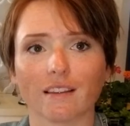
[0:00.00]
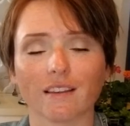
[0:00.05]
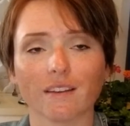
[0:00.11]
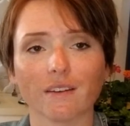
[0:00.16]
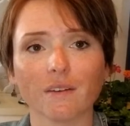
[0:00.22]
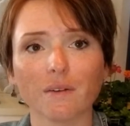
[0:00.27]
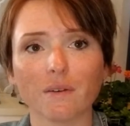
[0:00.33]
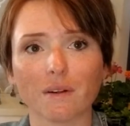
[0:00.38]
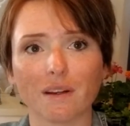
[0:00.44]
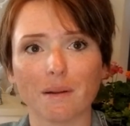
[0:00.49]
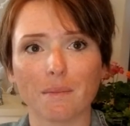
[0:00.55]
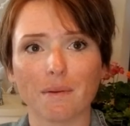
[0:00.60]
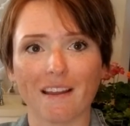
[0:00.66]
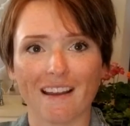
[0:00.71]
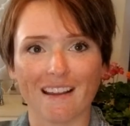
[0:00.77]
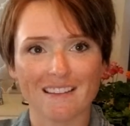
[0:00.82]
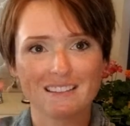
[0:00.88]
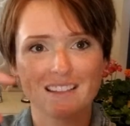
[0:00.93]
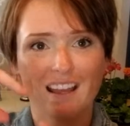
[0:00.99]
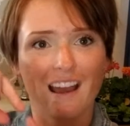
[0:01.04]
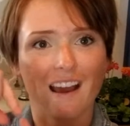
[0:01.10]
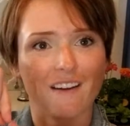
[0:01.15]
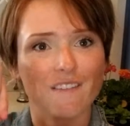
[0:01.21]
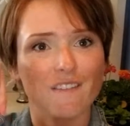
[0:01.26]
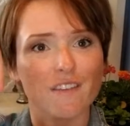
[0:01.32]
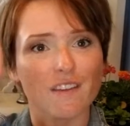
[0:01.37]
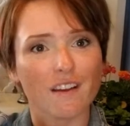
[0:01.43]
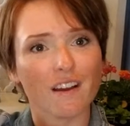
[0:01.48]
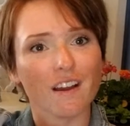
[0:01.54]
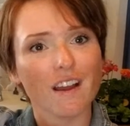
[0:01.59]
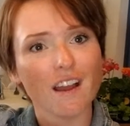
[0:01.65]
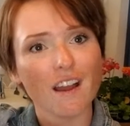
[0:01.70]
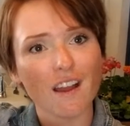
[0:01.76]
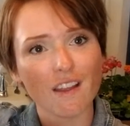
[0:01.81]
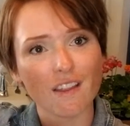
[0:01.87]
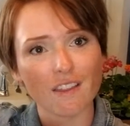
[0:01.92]
little green plants. They have
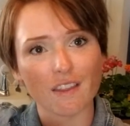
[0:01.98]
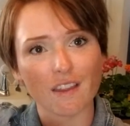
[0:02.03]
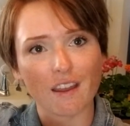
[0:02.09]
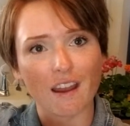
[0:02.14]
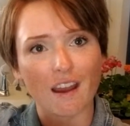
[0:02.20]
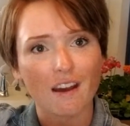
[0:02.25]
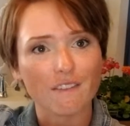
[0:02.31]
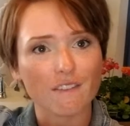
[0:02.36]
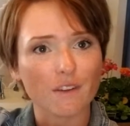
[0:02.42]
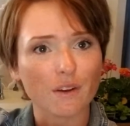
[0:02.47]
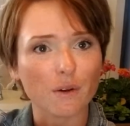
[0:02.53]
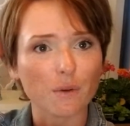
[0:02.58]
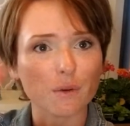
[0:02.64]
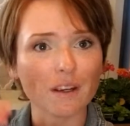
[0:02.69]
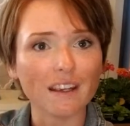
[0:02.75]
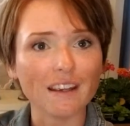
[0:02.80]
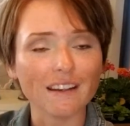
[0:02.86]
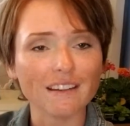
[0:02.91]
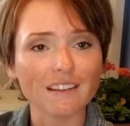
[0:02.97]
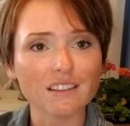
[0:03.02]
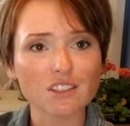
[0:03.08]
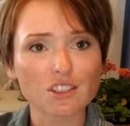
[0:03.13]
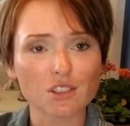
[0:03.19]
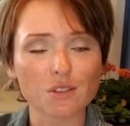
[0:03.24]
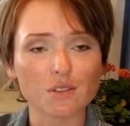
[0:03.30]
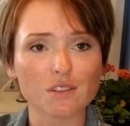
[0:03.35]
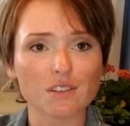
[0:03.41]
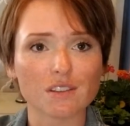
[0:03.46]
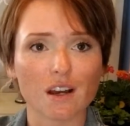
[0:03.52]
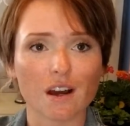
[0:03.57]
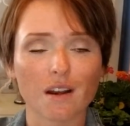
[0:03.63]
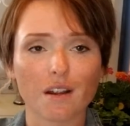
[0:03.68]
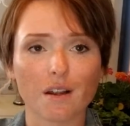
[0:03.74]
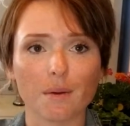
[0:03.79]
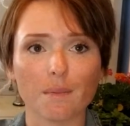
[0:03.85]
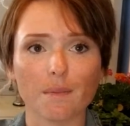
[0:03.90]
the green shoots on
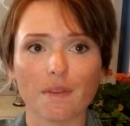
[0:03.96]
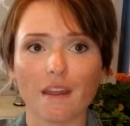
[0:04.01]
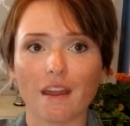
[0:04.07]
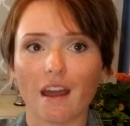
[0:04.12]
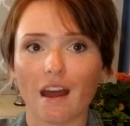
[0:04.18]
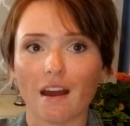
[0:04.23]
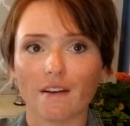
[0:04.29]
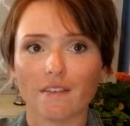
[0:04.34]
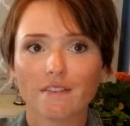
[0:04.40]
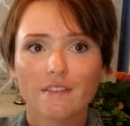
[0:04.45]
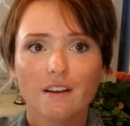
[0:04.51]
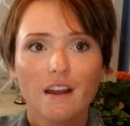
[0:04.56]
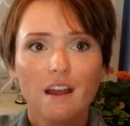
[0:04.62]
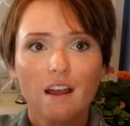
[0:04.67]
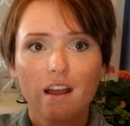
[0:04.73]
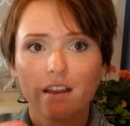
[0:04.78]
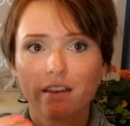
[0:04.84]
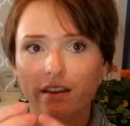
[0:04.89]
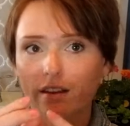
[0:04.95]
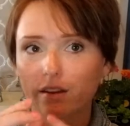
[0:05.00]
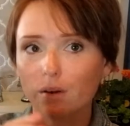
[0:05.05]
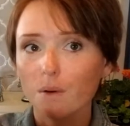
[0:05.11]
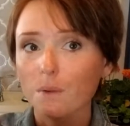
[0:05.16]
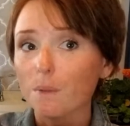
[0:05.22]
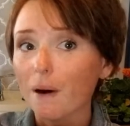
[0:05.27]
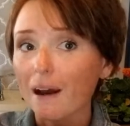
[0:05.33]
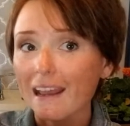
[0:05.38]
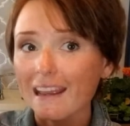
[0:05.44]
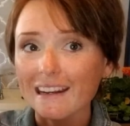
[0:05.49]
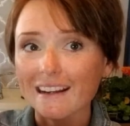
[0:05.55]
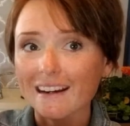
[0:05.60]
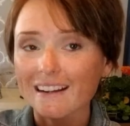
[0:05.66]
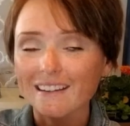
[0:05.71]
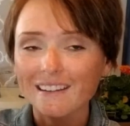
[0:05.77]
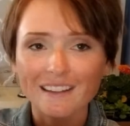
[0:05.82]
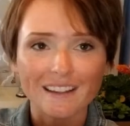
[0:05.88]
them. They have the little white
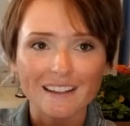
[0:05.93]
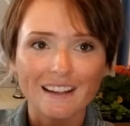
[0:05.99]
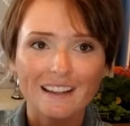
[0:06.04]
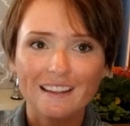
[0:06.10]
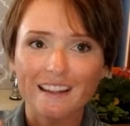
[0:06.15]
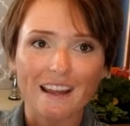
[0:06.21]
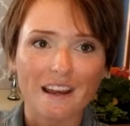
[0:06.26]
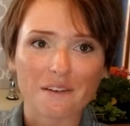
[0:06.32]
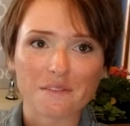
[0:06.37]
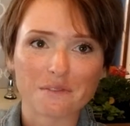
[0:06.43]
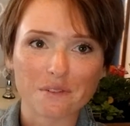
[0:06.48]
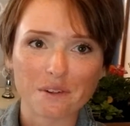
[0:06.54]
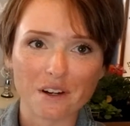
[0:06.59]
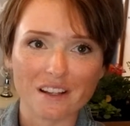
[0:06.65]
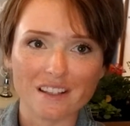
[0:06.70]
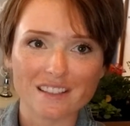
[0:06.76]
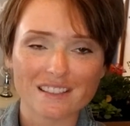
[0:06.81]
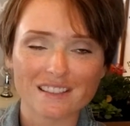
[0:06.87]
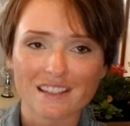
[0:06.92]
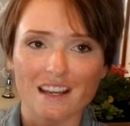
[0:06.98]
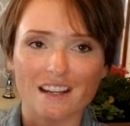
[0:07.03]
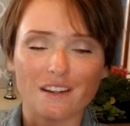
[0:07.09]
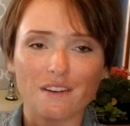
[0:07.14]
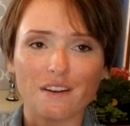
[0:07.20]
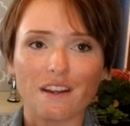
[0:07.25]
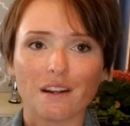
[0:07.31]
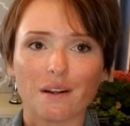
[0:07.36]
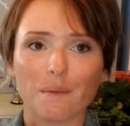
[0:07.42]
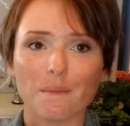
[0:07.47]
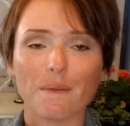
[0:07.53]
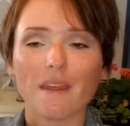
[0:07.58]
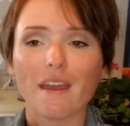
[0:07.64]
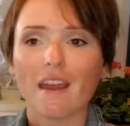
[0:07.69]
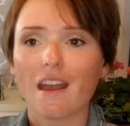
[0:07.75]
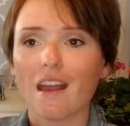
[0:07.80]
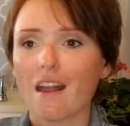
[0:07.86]
onion, and they have roots. And you get them
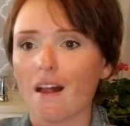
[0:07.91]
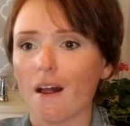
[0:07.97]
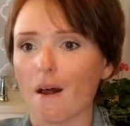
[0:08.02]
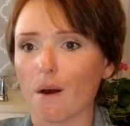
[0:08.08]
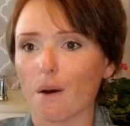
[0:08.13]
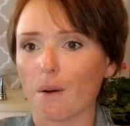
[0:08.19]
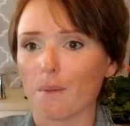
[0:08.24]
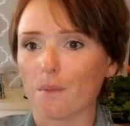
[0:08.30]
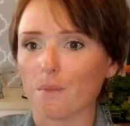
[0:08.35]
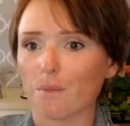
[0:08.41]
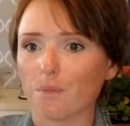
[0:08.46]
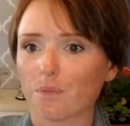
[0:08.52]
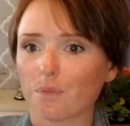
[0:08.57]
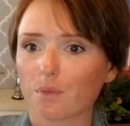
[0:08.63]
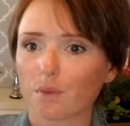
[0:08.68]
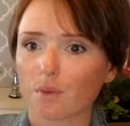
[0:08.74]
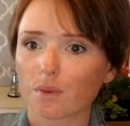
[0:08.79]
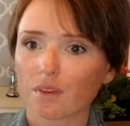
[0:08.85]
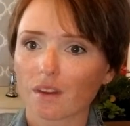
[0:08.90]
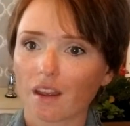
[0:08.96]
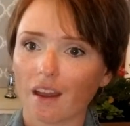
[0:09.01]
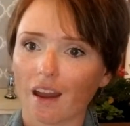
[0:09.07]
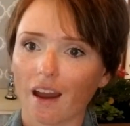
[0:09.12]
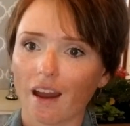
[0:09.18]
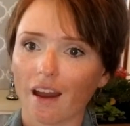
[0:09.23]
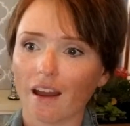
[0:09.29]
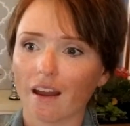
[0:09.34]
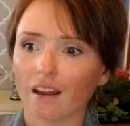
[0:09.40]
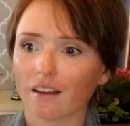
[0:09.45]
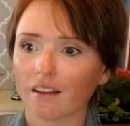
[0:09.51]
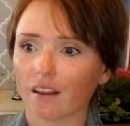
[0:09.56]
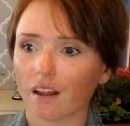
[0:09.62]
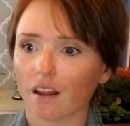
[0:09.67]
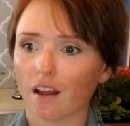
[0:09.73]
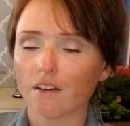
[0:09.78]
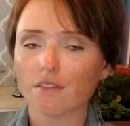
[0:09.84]
a